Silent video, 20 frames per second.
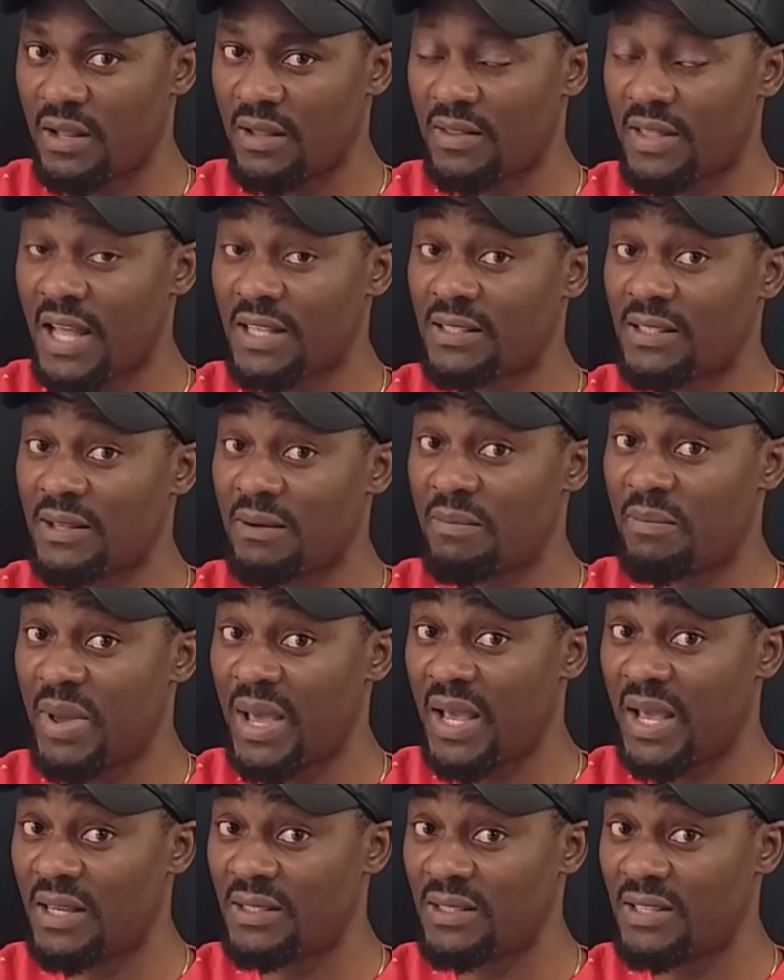That's the
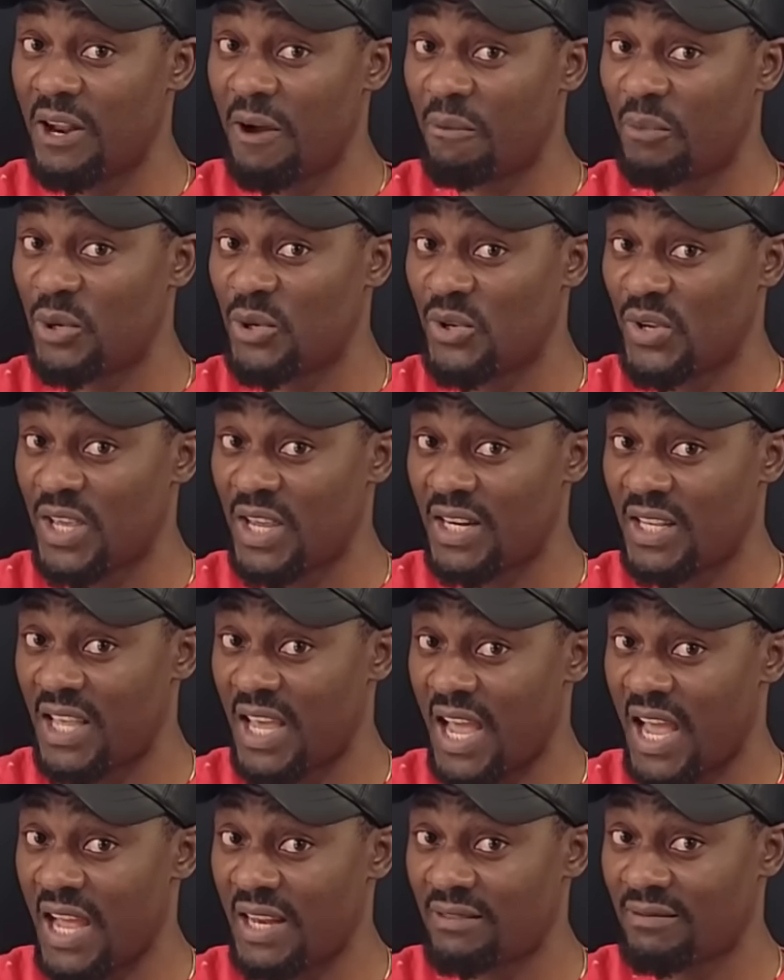biggest number you can
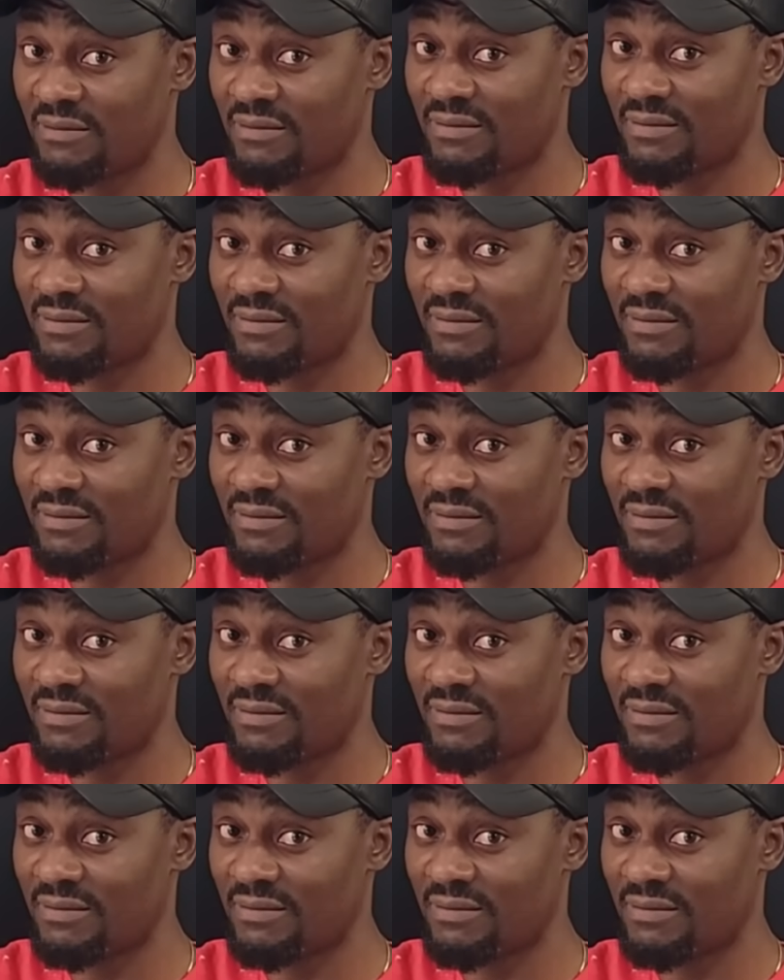get.